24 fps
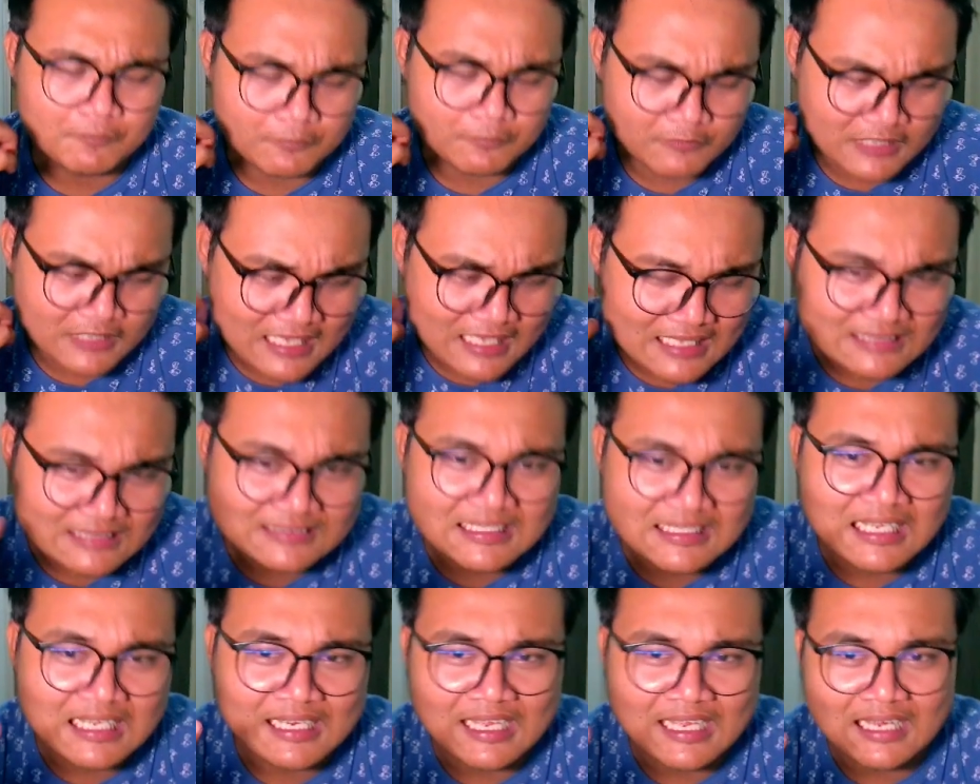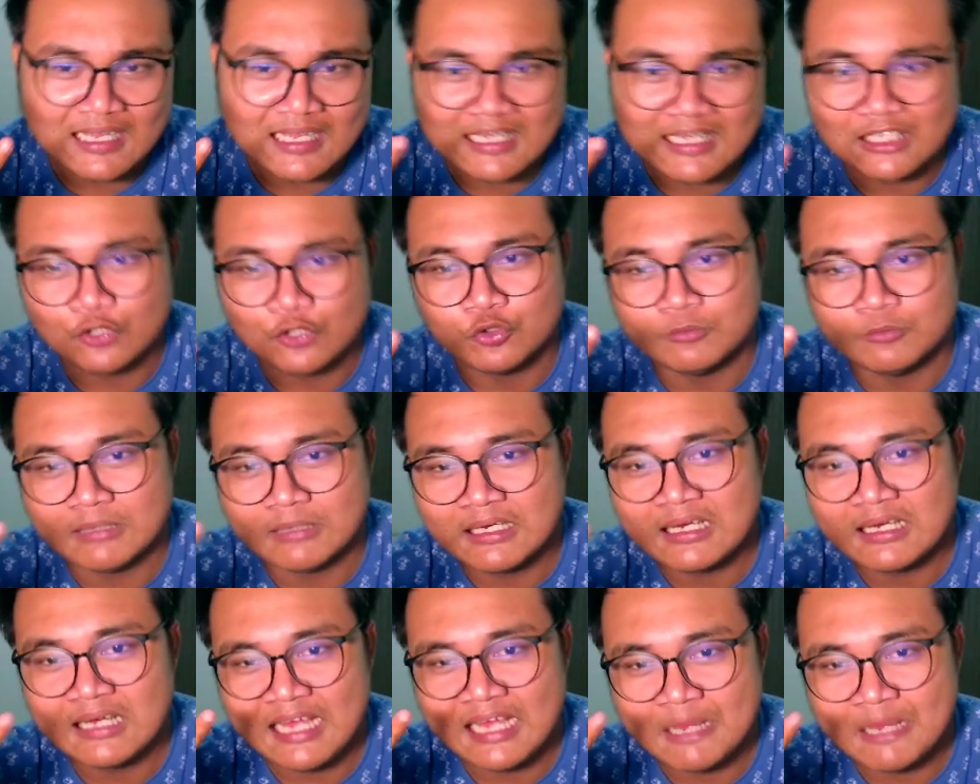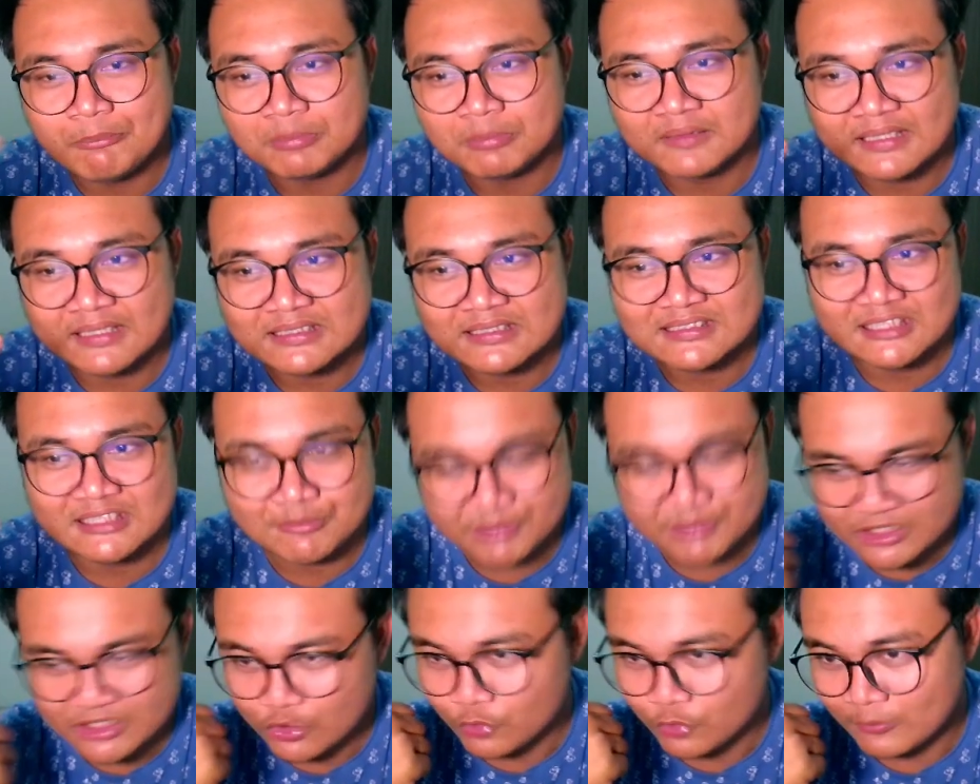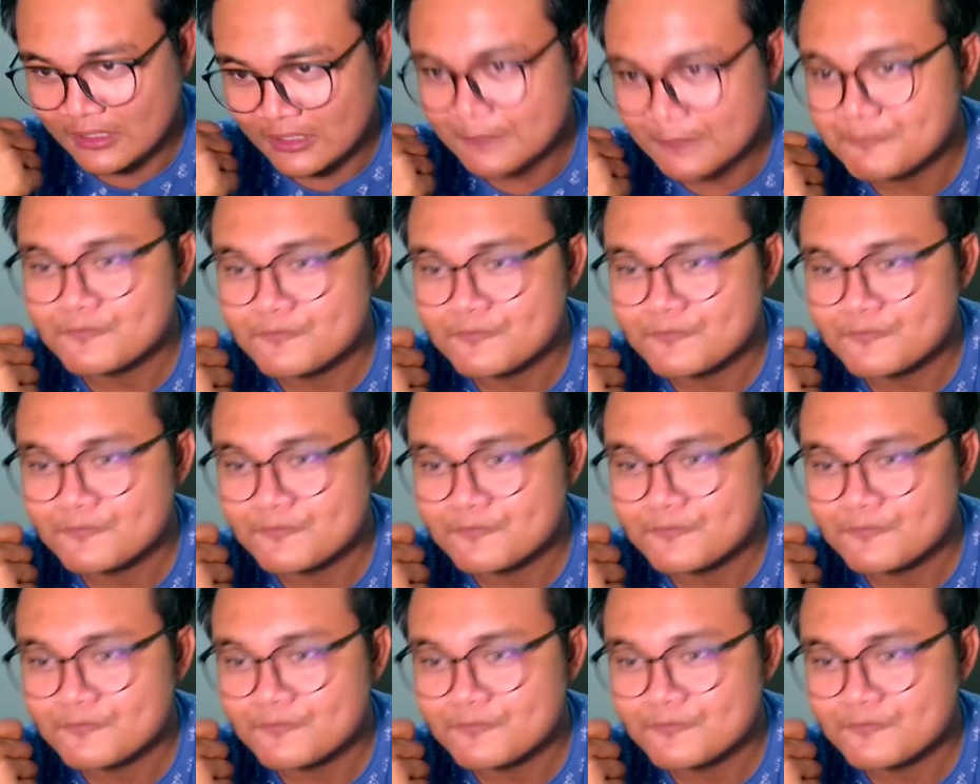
Kanzaya Kaluba and pleasant Piluba.